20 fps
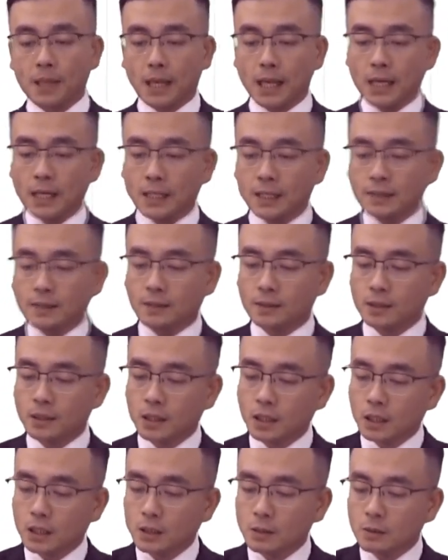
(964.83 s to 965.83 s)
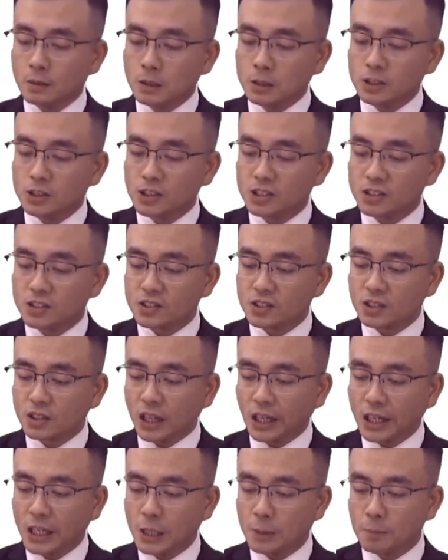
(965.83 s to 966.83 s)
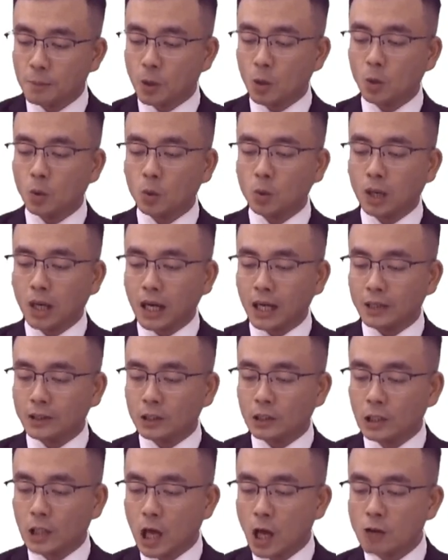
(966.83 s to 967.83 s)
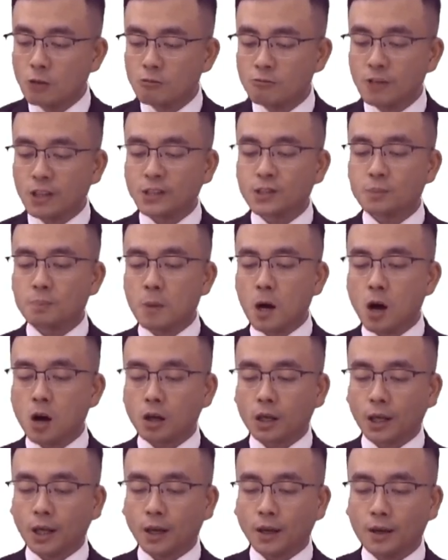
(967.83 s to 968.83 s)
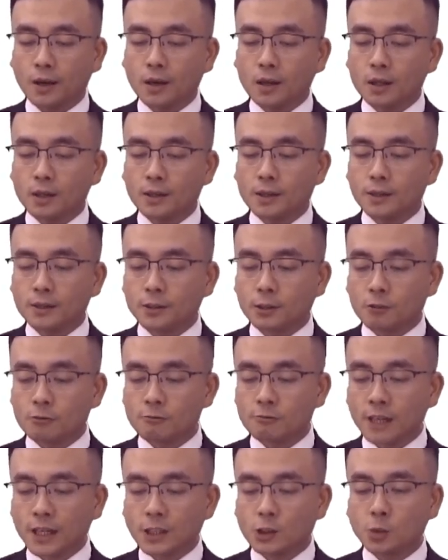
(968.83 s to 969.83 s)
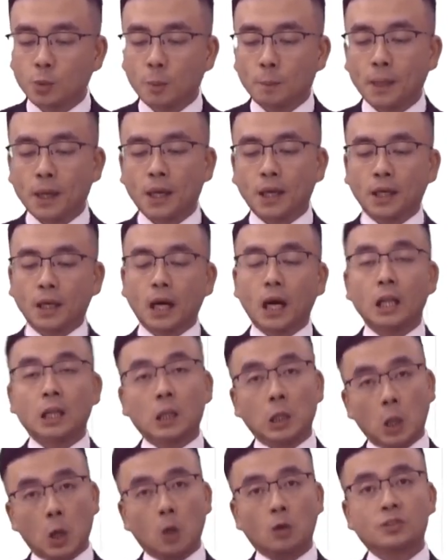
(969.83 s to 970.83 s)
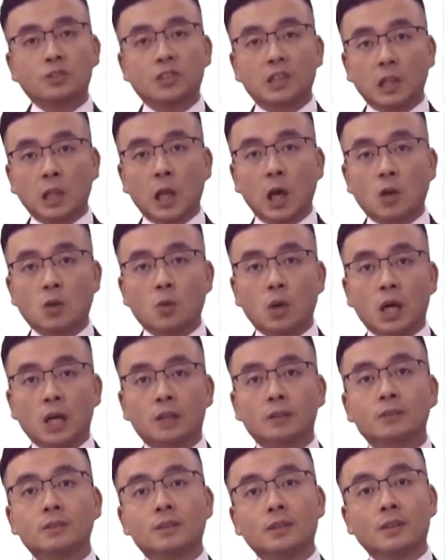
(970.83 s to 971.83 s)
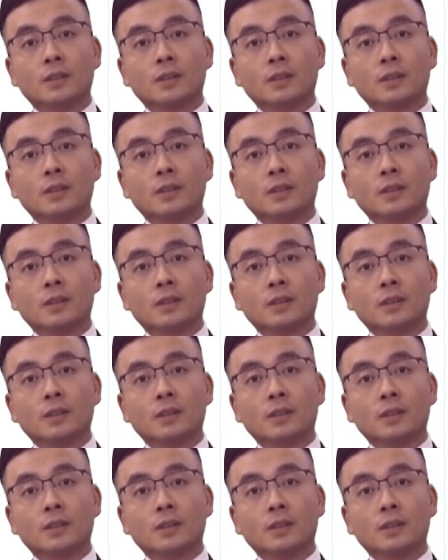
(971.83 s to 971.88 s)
in stable and low-risk market, the rate would be a lot lower